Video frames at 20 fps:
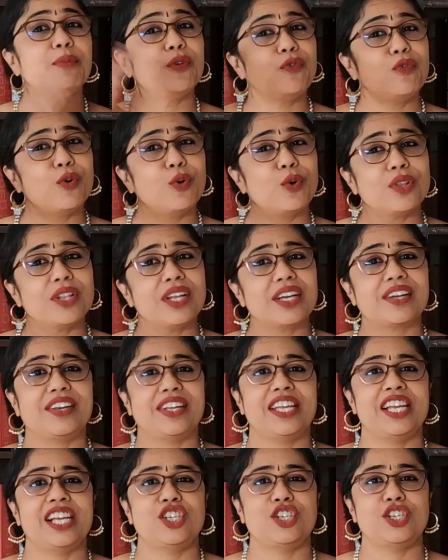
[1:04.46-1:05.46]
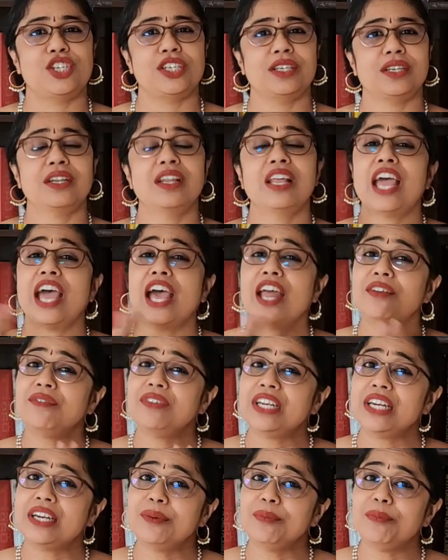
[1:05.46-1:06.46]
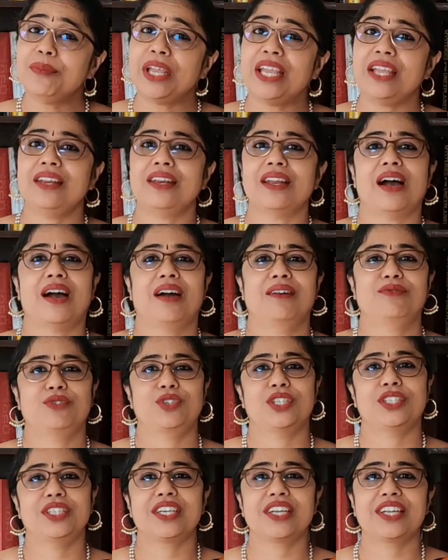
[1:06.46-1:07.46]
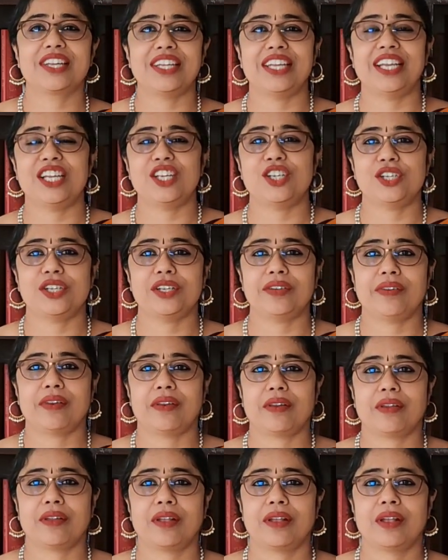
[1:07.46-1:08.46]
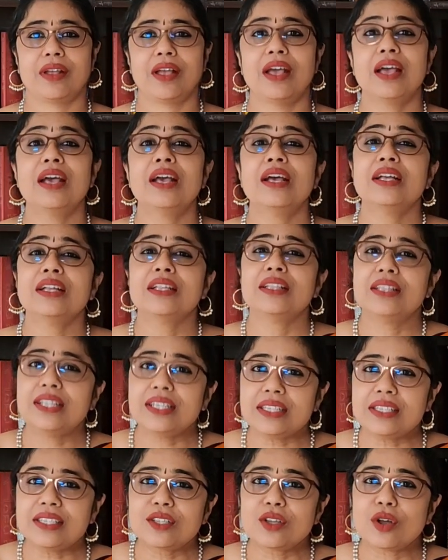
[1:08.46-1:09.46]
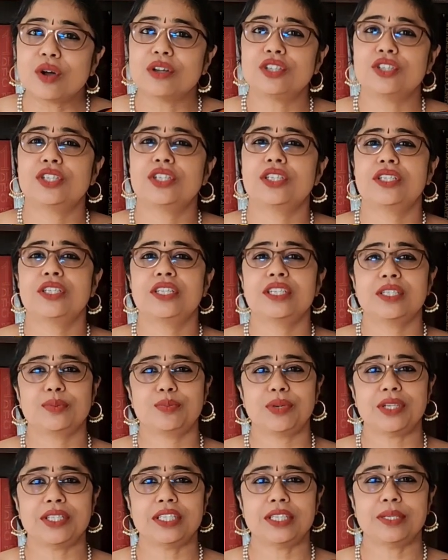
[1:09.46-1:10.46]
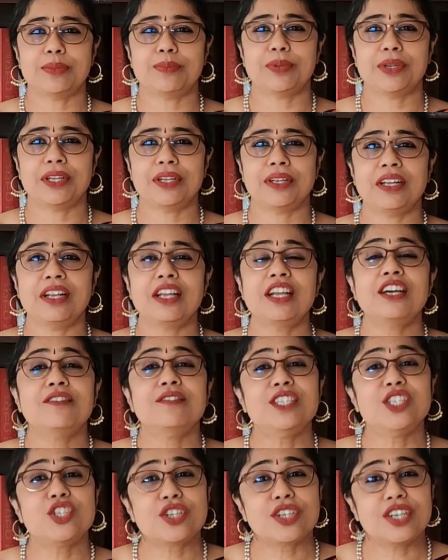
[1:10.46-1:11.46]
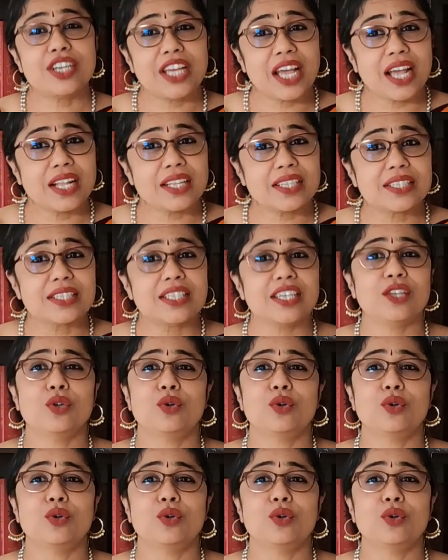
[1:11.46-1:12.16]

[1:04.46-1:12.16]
before the creation and will remain after the creation. This consciousness principle, which creates the